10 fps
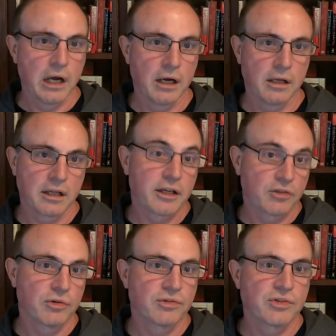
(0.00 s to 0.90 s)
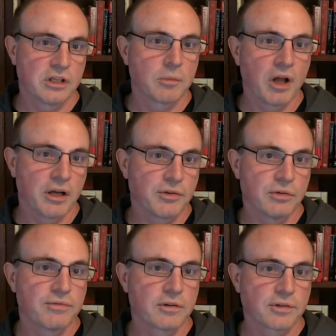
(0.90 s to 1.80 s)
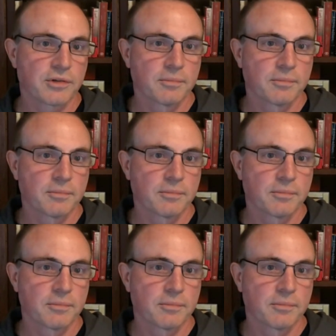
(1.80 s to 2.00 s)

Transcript: like to see it applied to first.